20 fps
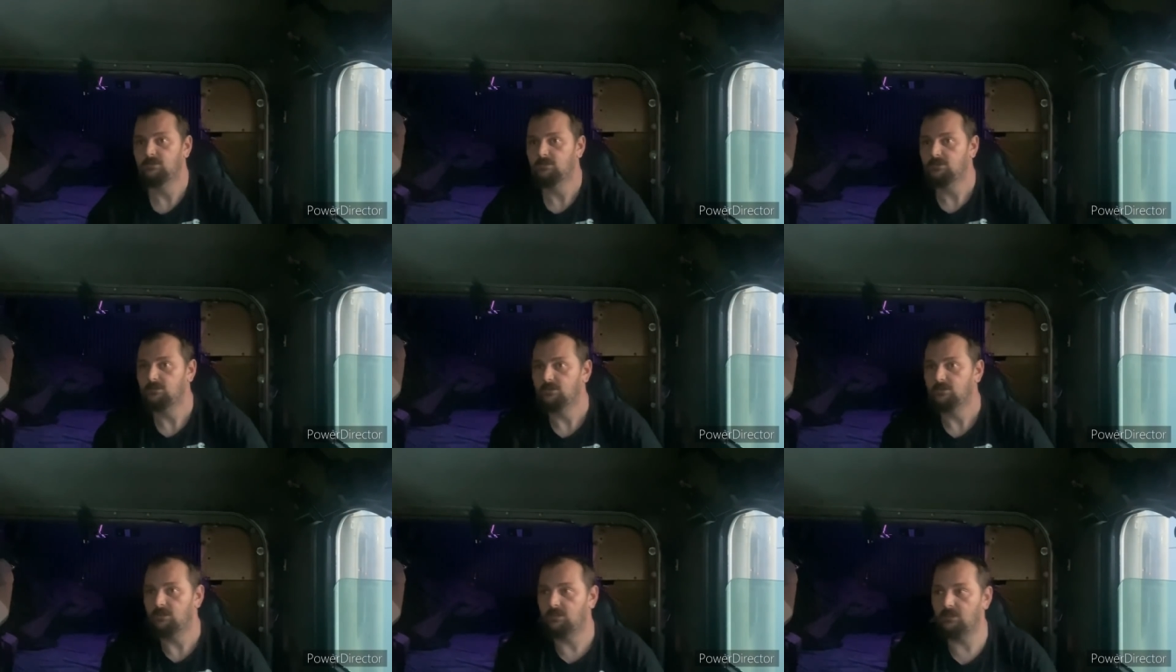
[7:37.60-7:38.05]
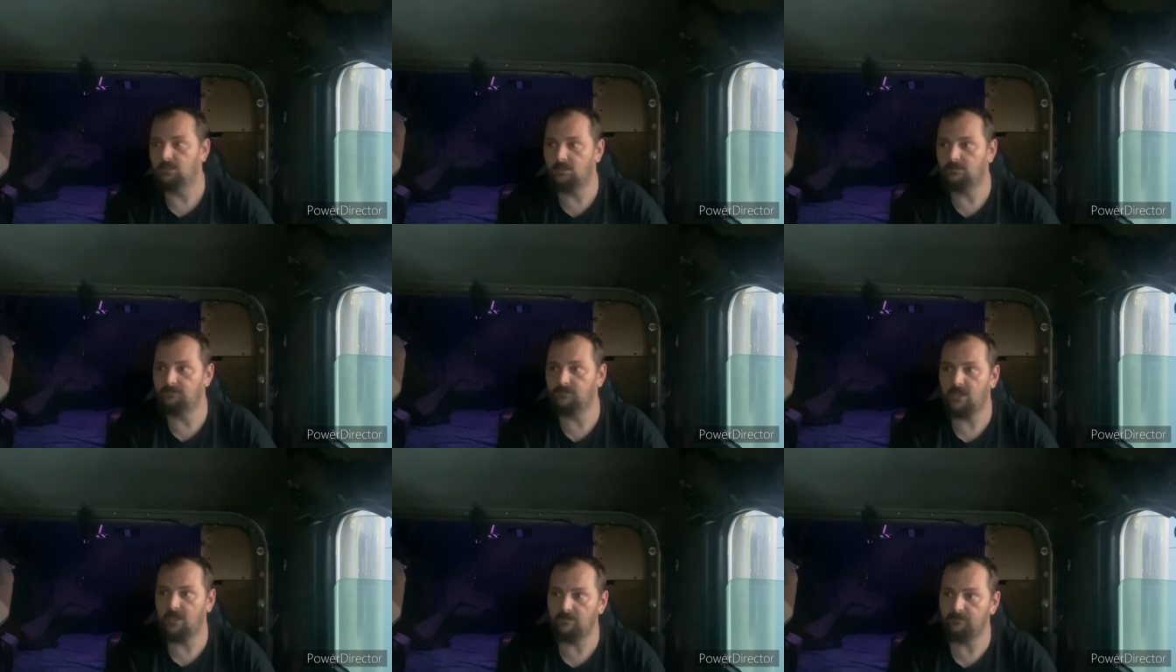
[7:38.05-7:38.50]
um,
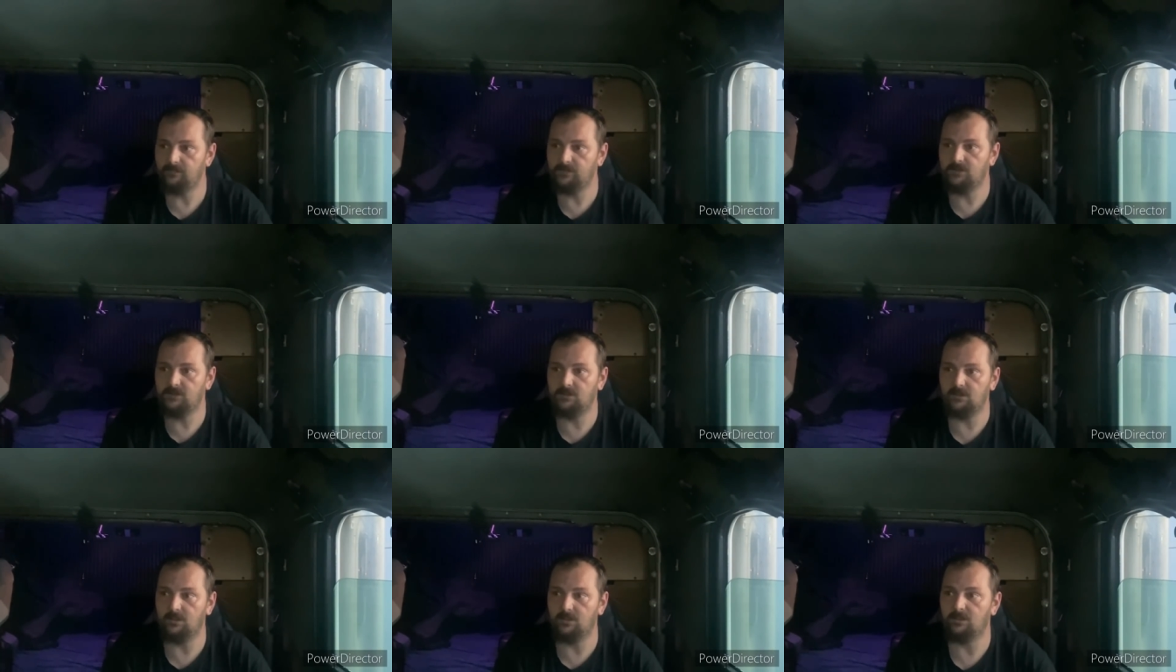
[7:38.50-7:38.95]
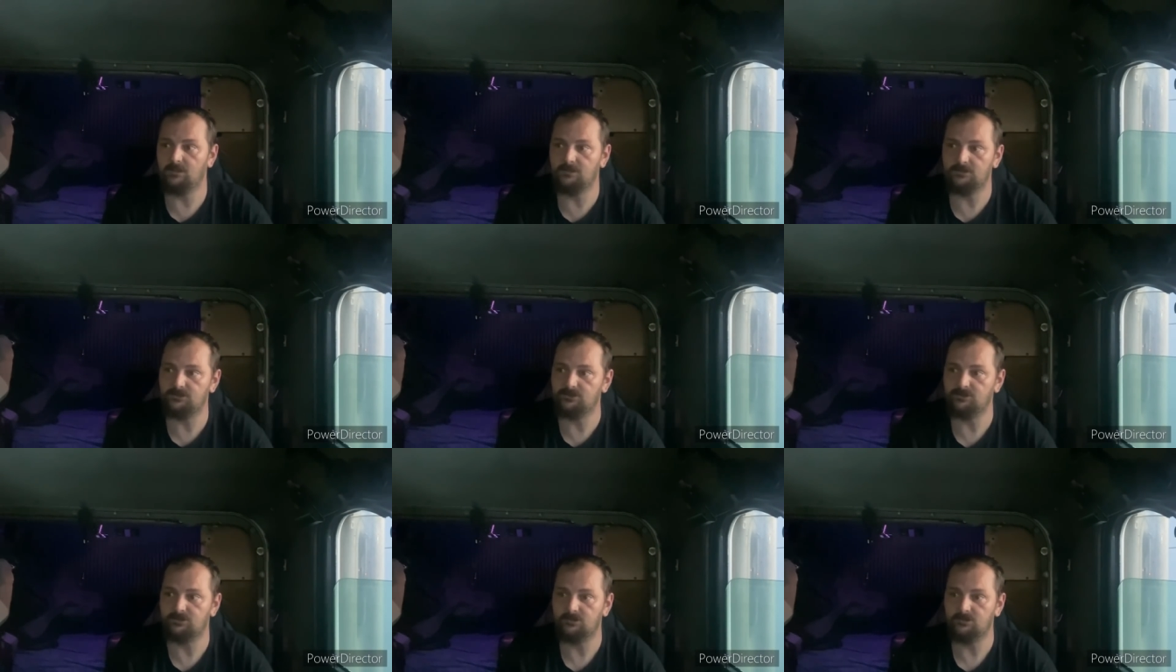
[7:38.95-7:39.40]
not
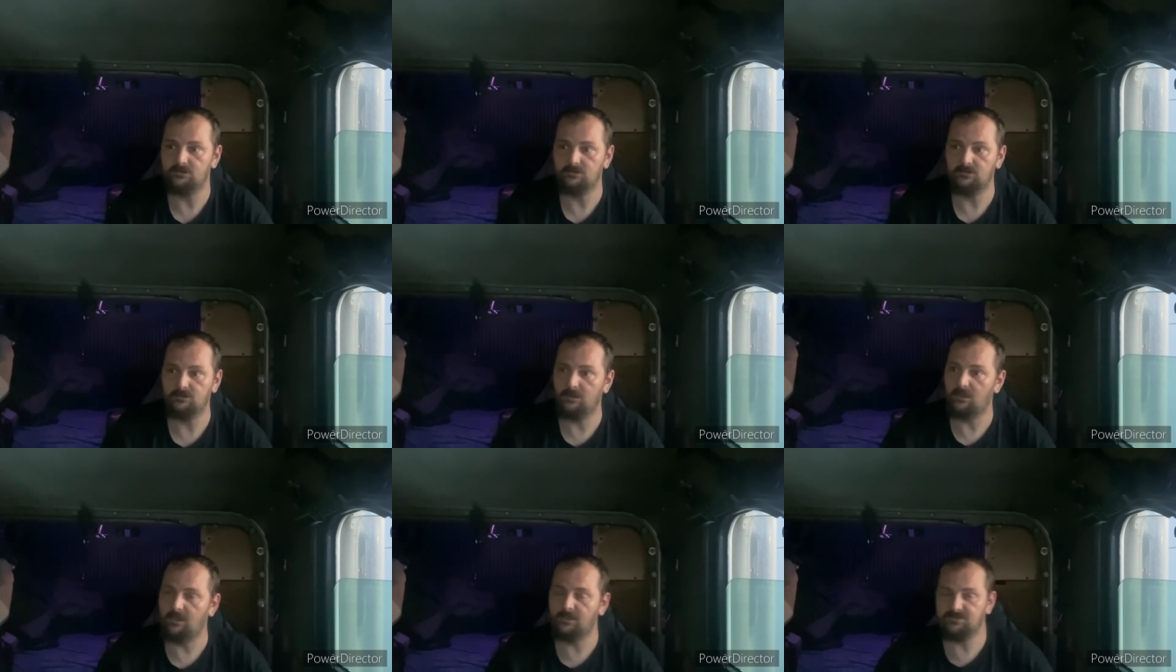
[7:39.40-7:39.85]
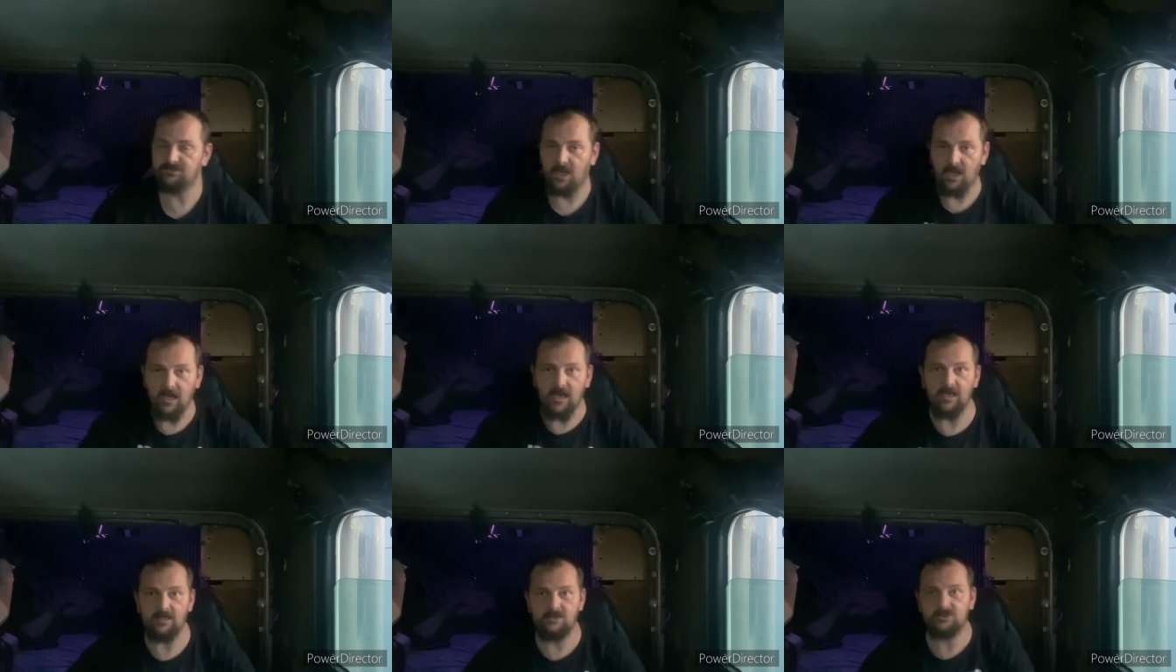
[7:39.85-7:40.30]
because as a
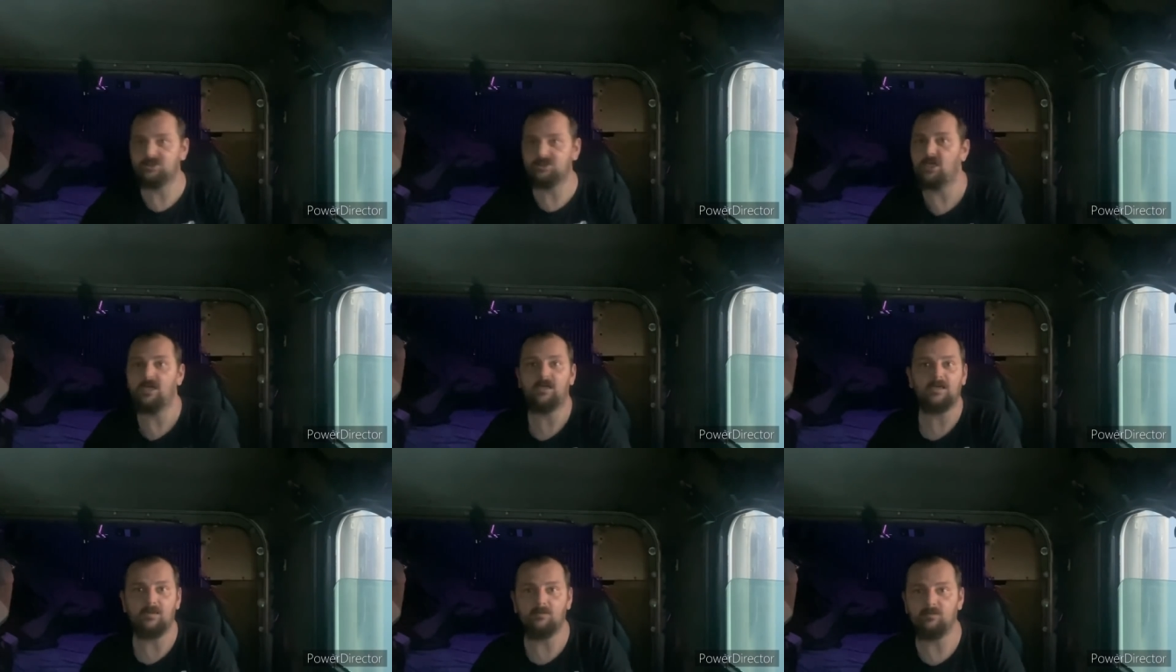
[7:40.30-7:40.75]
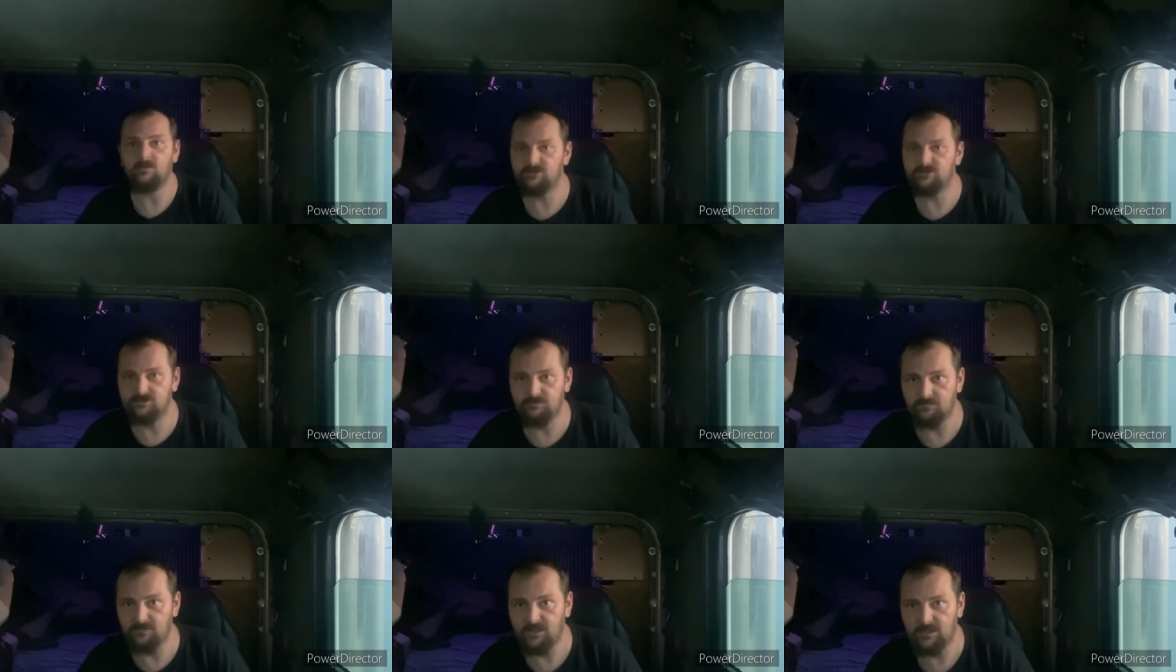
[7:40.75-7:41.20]
hot shot I
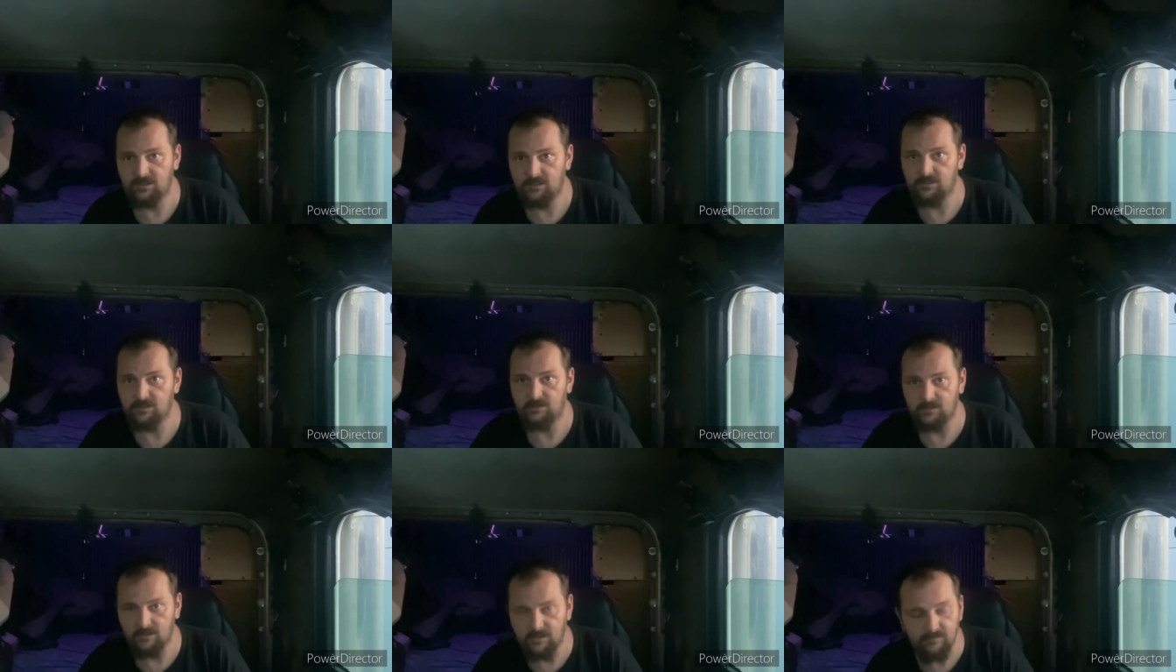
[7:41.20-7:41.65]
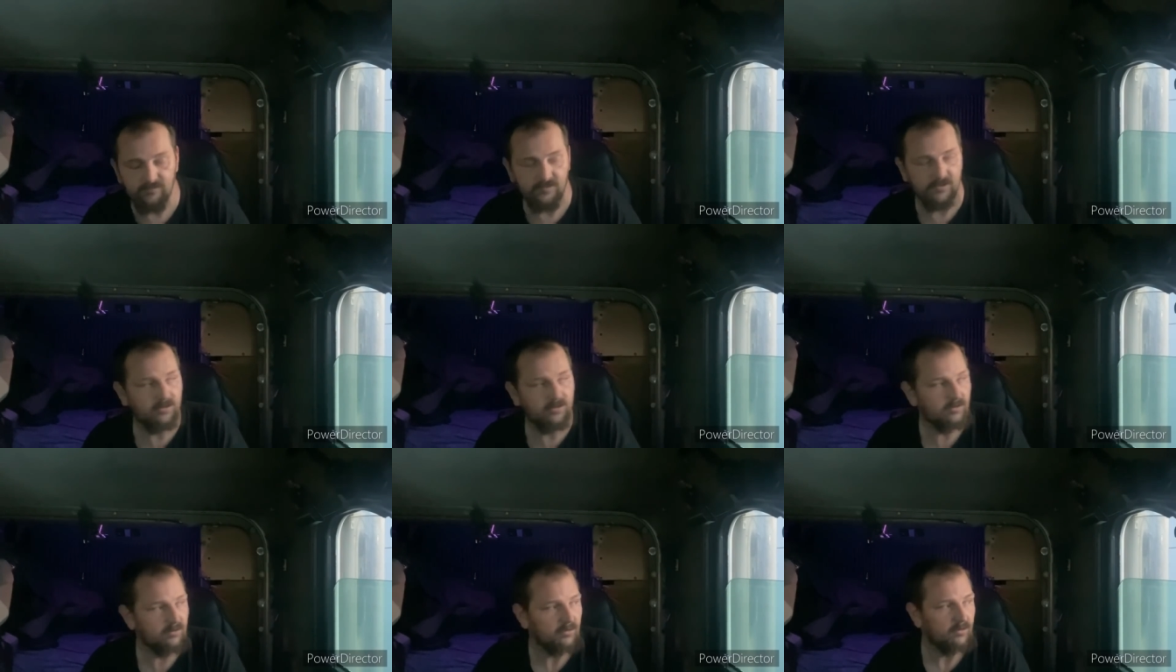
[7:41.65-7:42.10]
wasn't making a living,